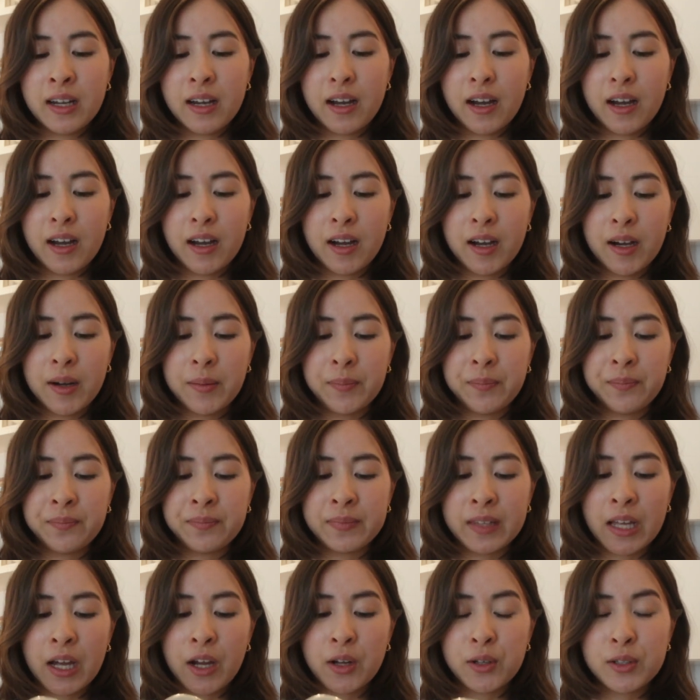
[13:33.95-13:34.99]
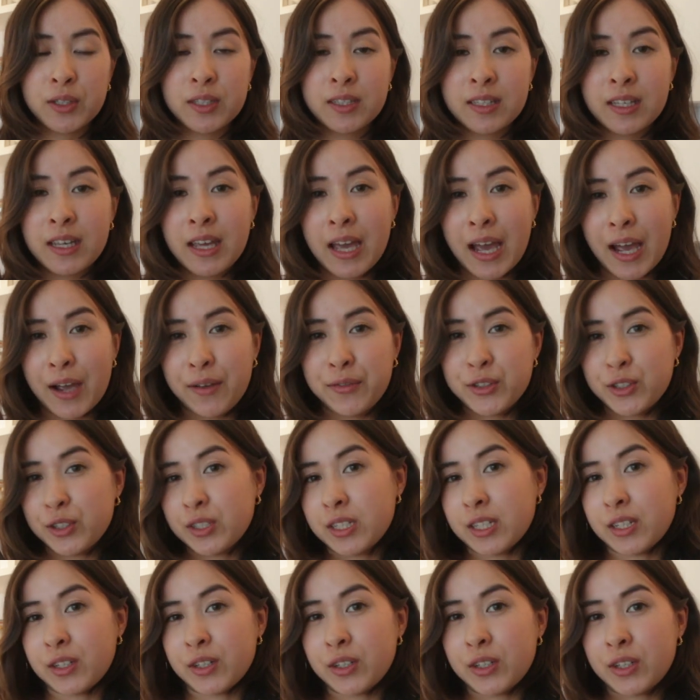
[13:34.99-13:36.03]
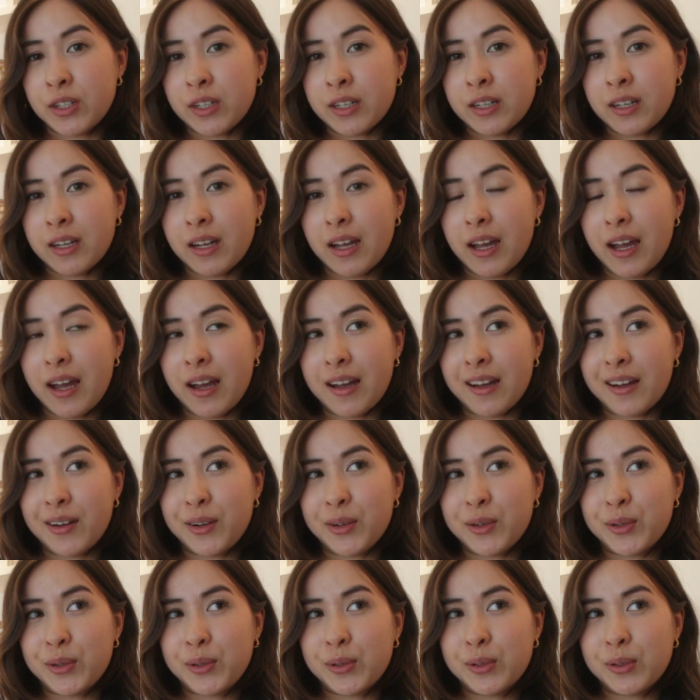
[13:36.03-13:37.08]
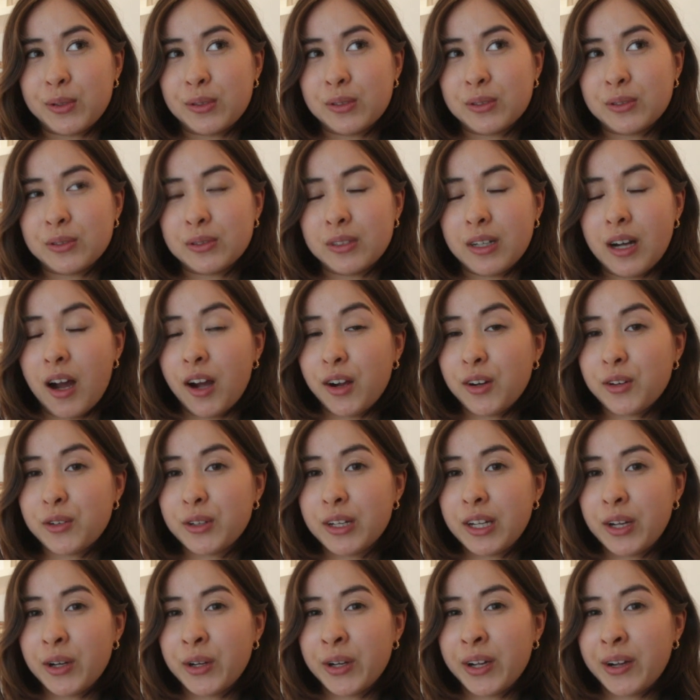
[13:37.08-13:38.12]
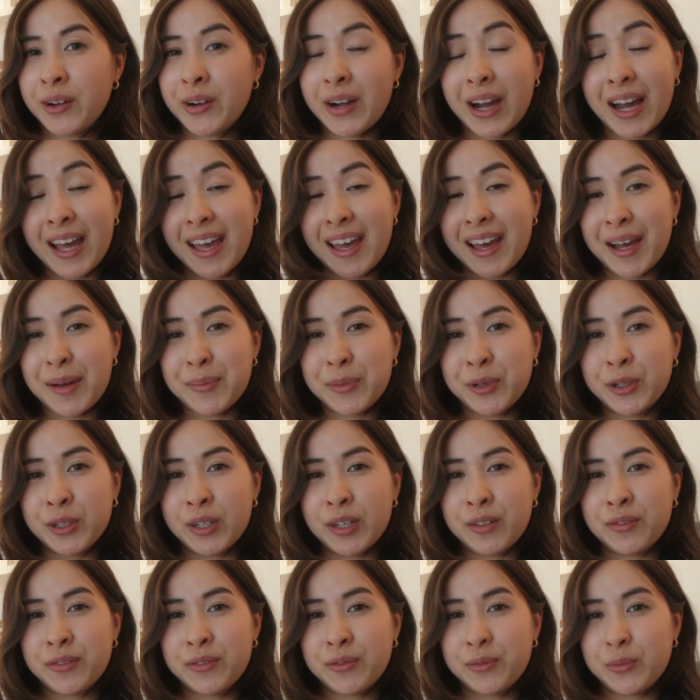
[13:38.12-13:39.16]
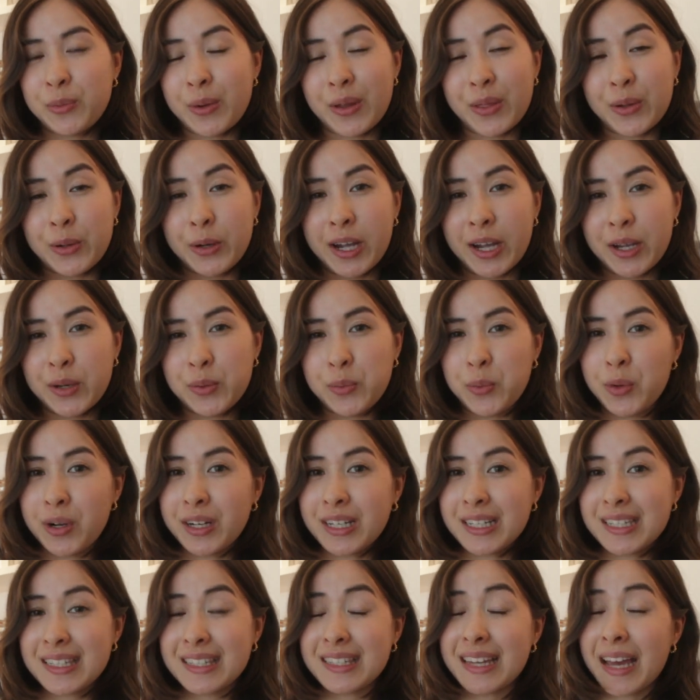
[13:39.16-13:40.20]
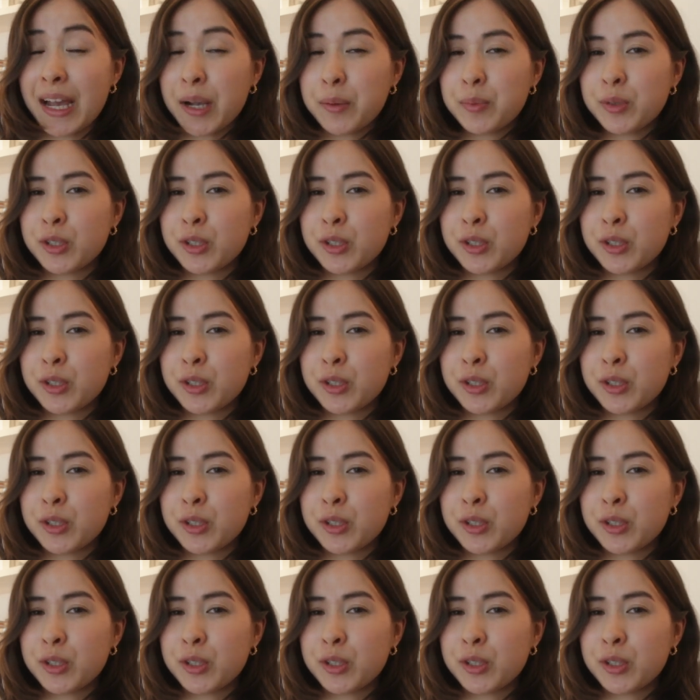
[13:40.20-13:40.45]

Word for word: Um, I'll see after dinner how hungry I am or if whether I want a snack,